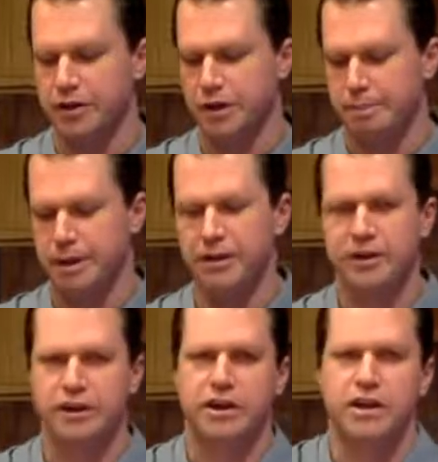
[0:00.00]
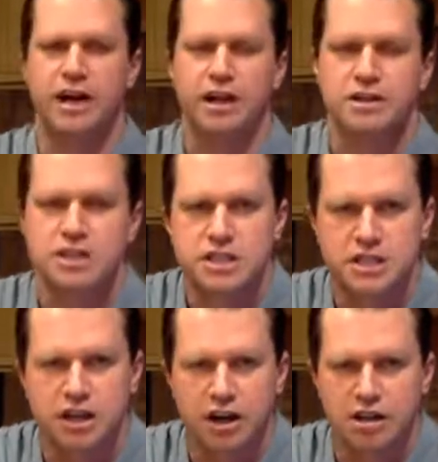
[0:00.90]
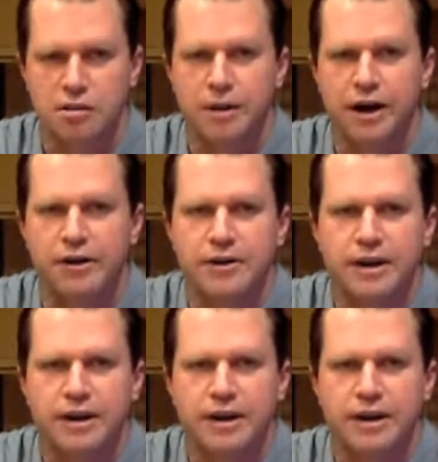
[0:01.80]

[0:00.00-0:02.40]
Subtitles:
the paleocardiologist, it talks about,